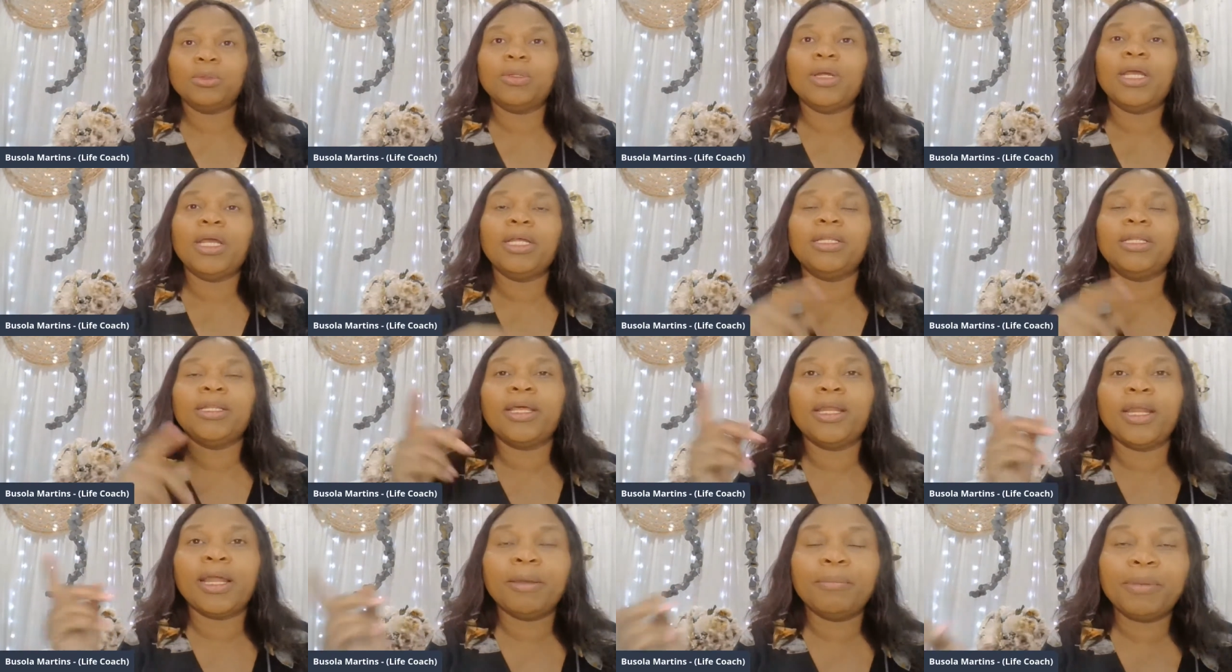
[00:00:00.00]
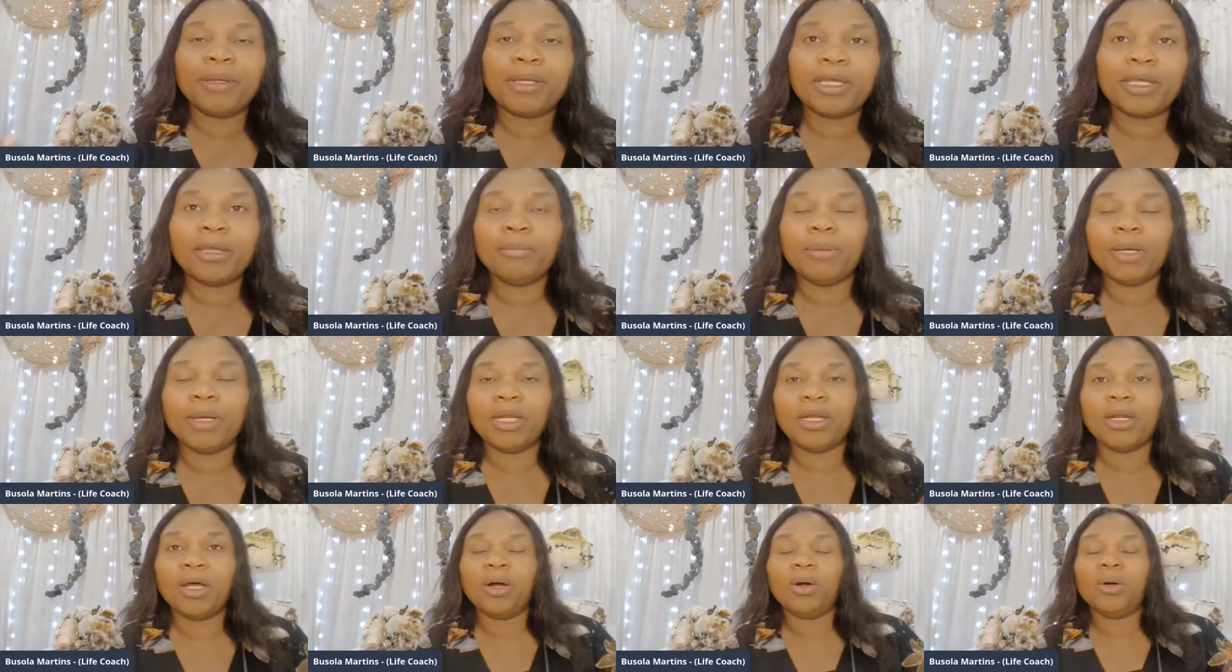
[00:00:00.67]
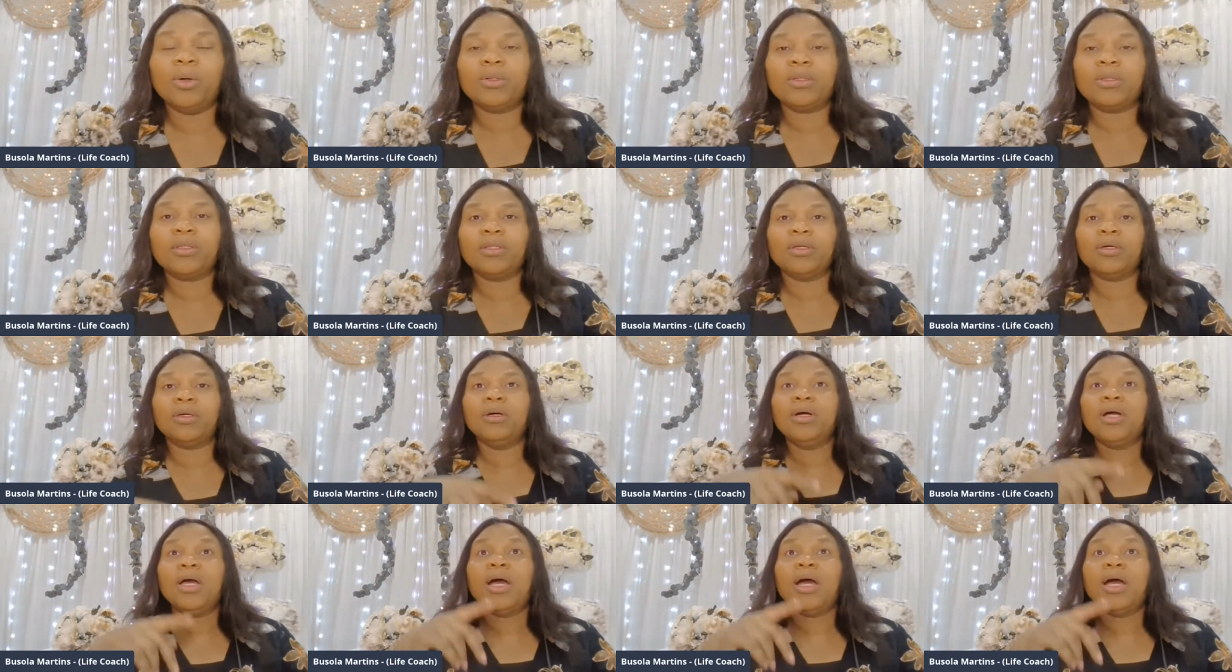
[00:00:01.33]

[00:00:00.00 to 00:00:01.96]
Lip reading: And then I became an author.